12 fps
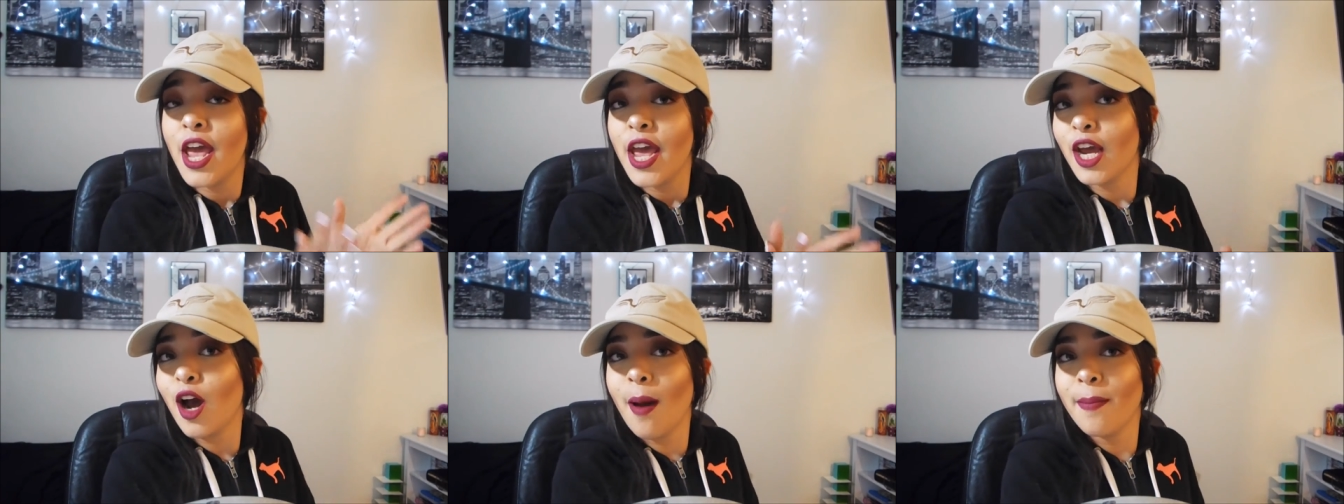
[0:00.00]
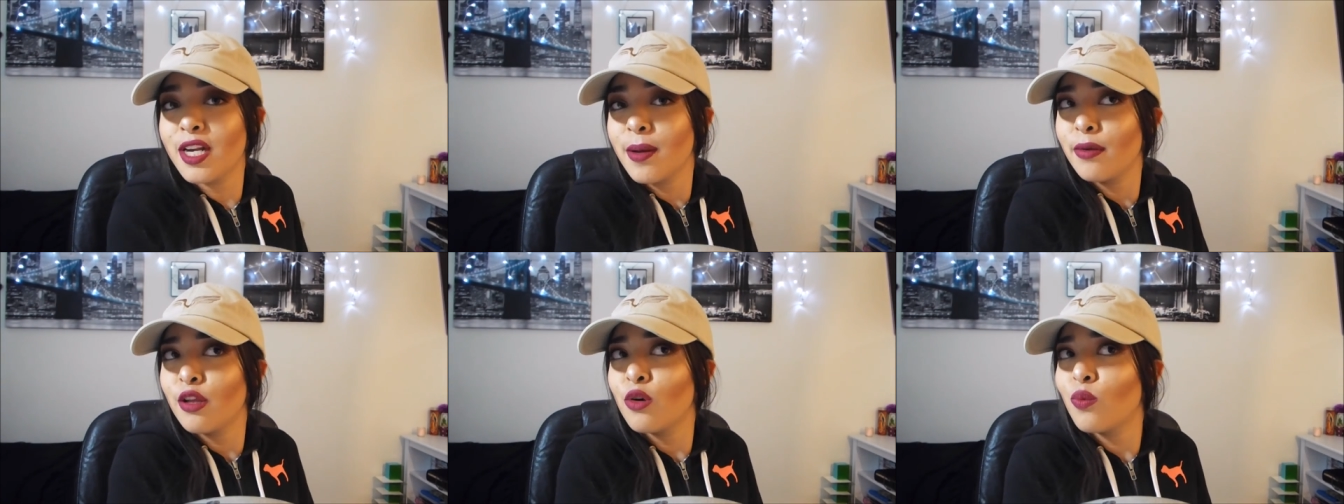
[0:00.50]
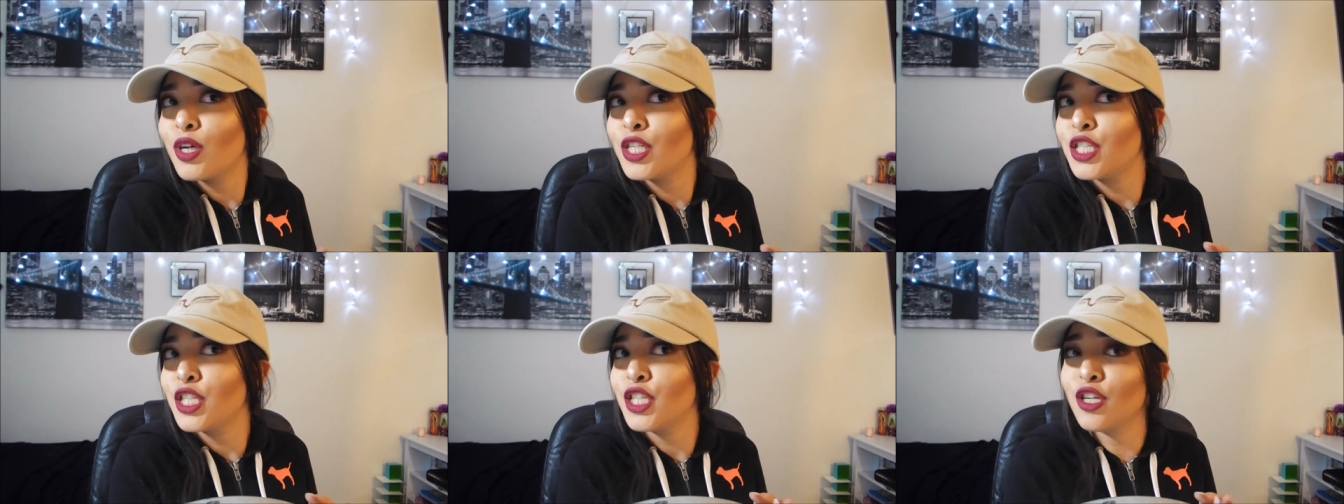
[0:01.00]
and comment down below
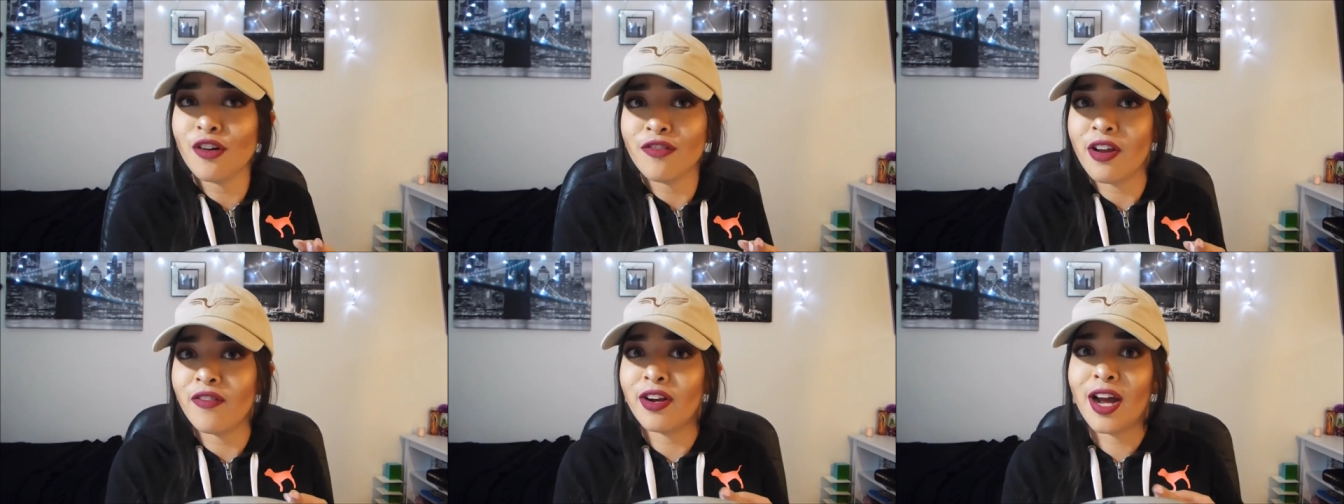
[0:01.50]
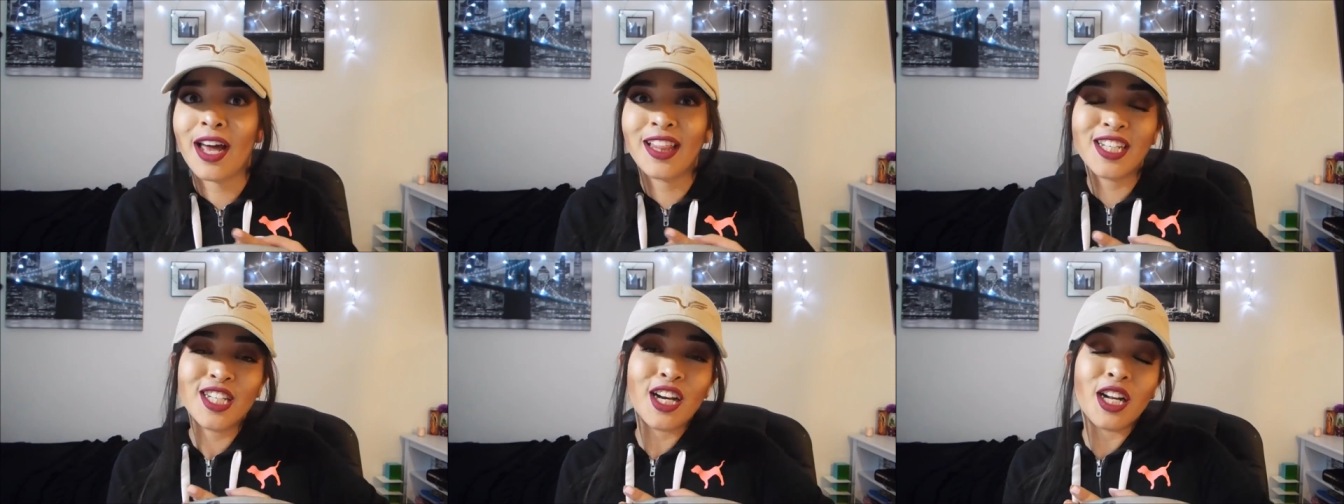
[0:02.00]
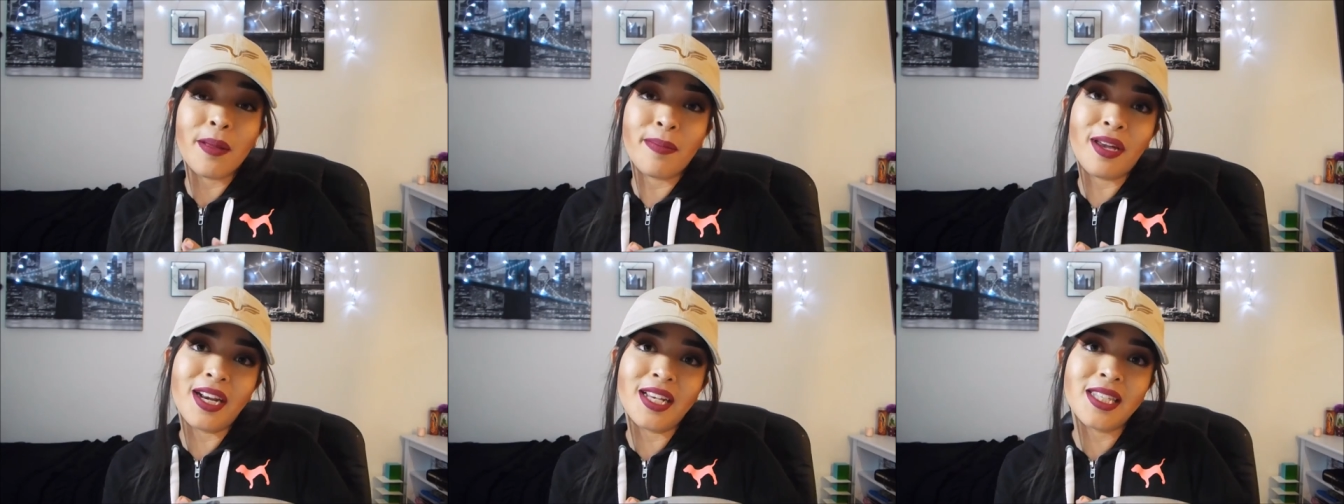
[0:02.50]
what your favorite Kylie Jenner lip
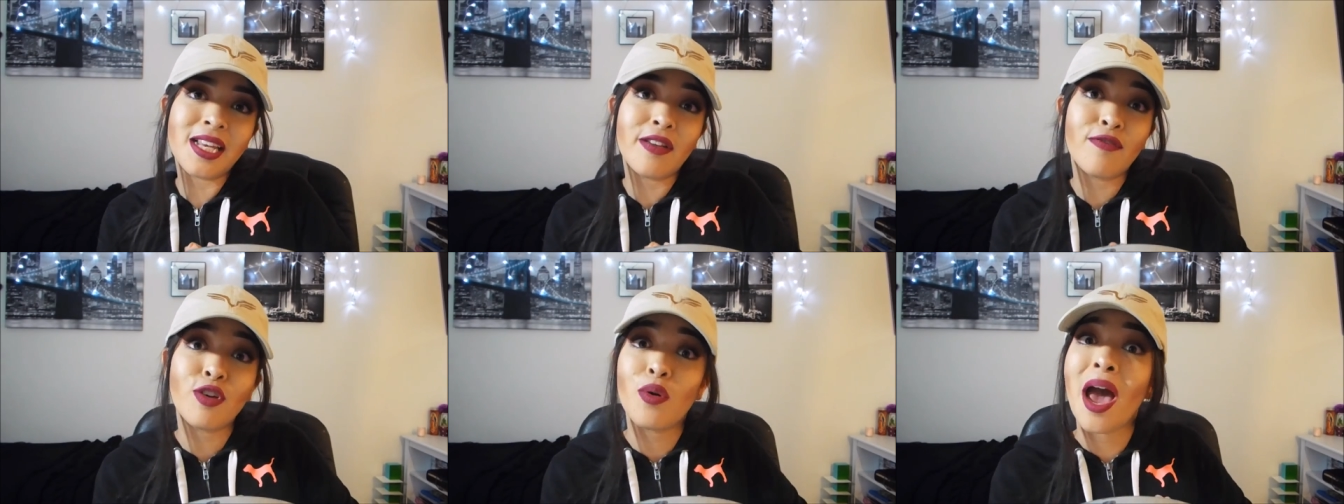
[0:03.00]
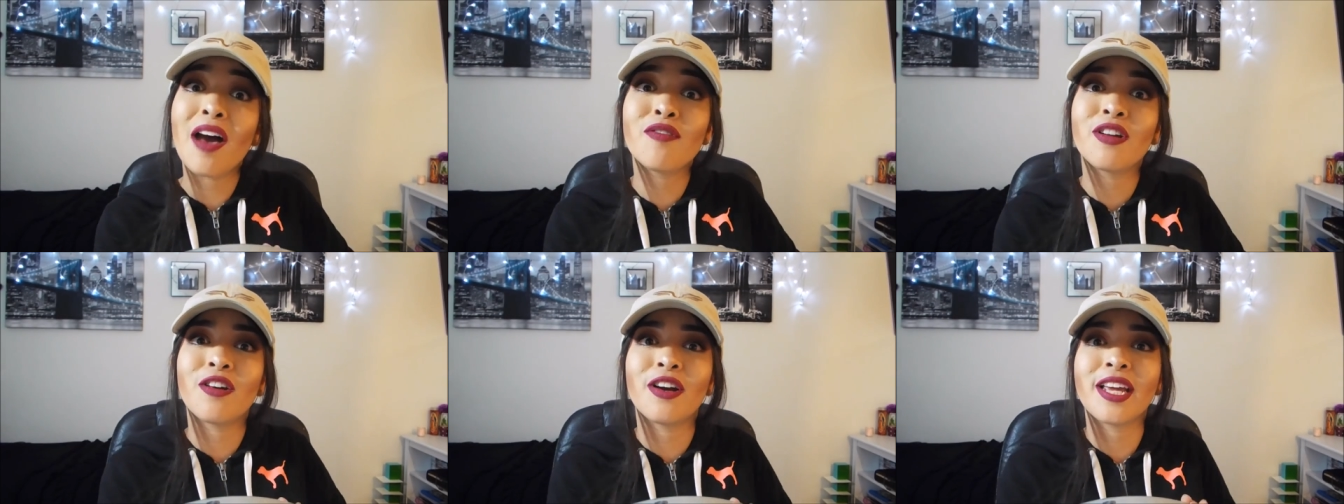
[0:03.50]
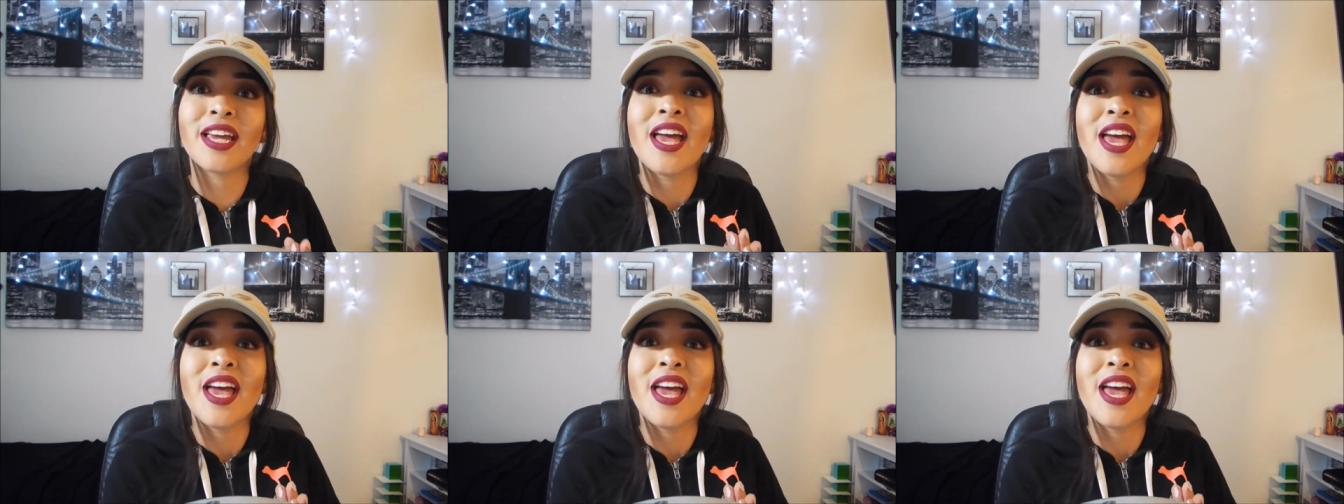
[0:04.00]
kit is, if you have one already.